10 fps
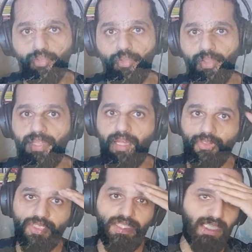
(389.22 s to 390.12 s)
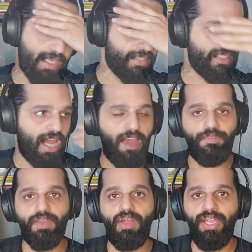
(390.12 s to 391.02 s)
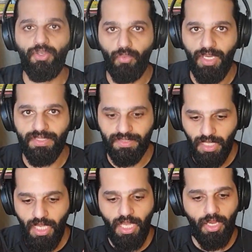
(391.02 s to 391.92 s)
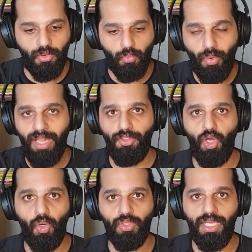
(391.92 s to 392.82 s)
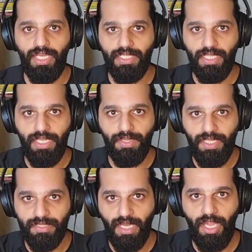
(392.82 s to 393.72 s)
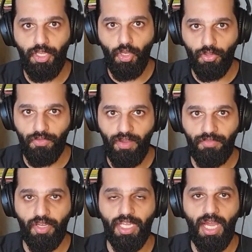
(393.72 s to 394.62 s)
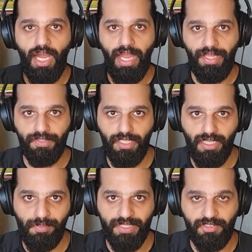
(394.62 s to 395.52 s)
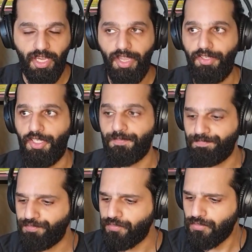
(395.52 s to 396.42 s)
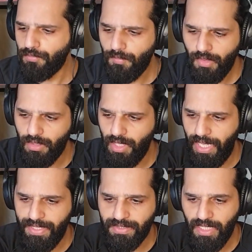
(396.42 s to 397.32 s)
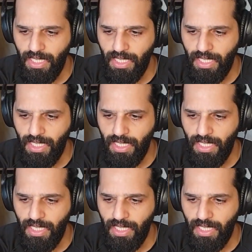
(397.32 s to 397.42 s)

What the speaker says: to 3,000 years, heavy rain was well known in the entire north of Africa and in the Mediterranean. And